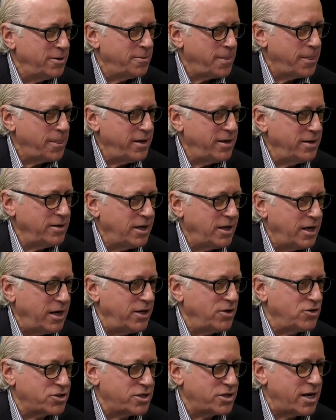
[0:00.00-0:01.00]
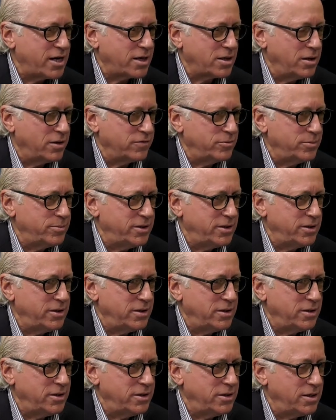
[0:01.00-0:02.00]
engage that government
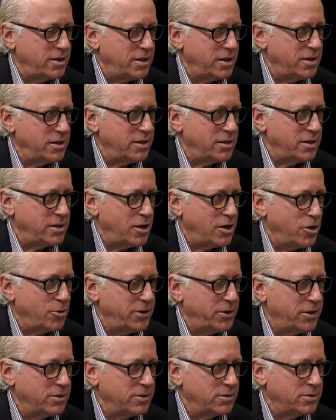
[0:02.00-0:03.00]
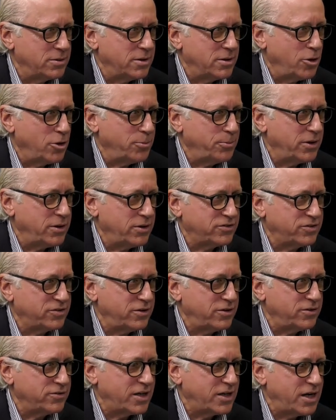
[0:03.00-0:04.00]
in helping
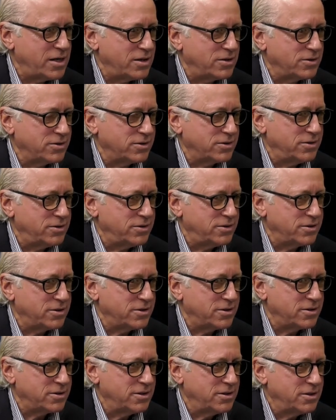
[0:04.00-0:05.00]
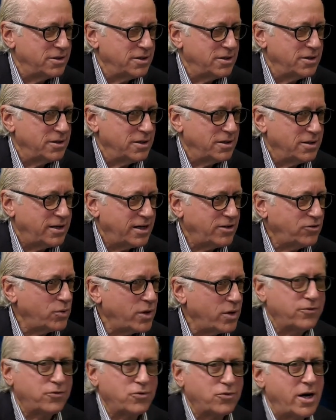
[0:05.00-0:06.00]
ourselves out. And that's what
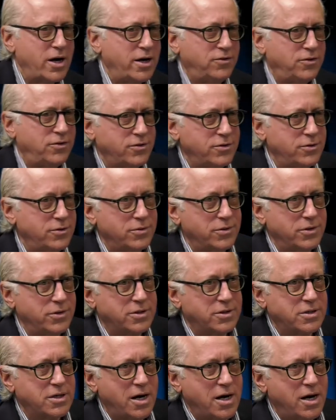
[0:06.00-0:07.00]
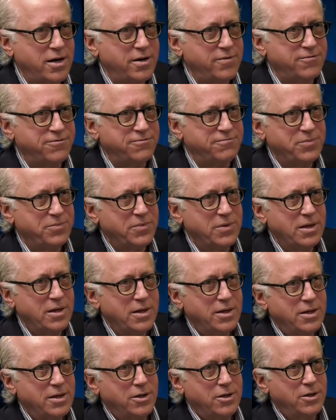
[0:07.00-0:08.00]
I've tried to do. And I'm
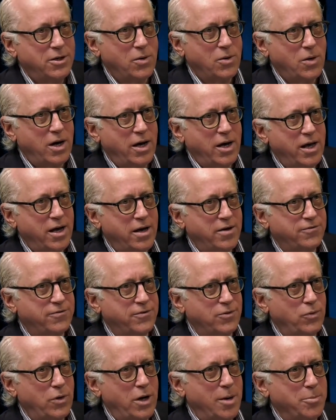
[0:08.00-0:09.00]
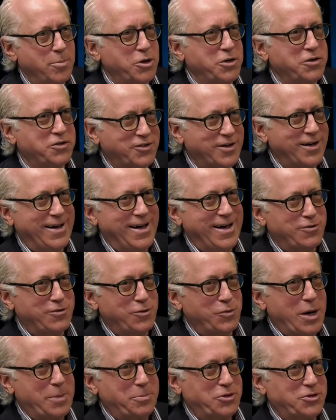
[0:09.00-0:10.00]
going to say I have a
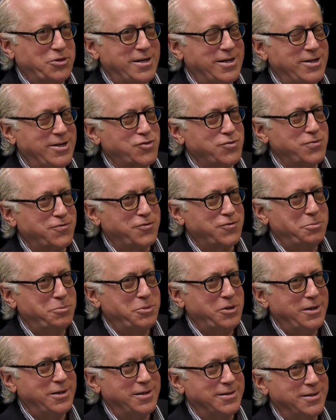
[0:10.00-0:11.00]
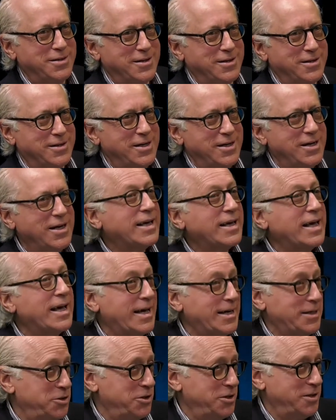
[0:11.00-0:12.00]
reputation for being
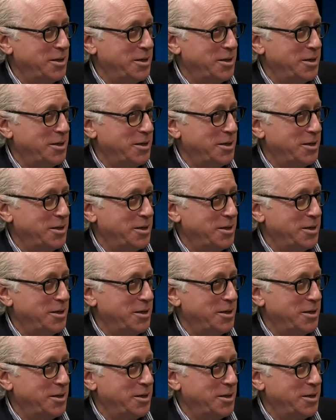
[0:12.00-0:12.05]
candid. I'm